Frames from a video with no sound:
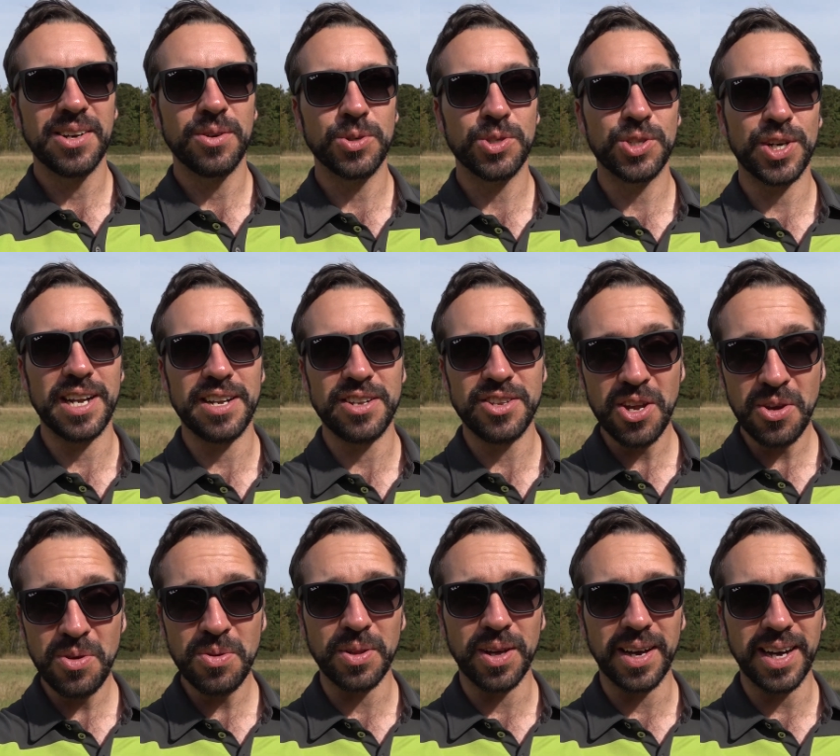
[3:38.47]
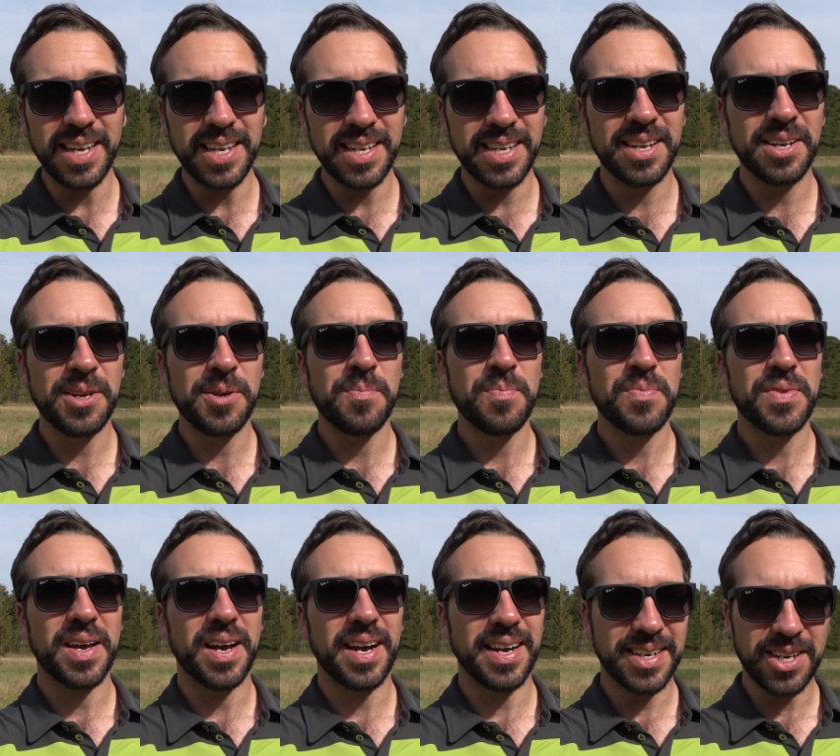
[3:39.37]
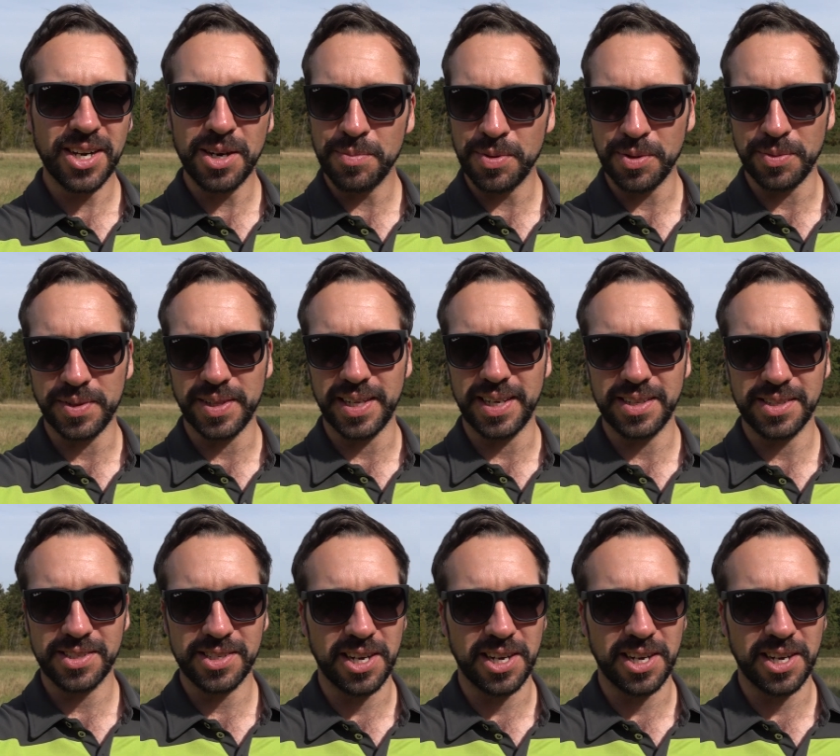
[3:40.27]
which I do like, I can't putt with it.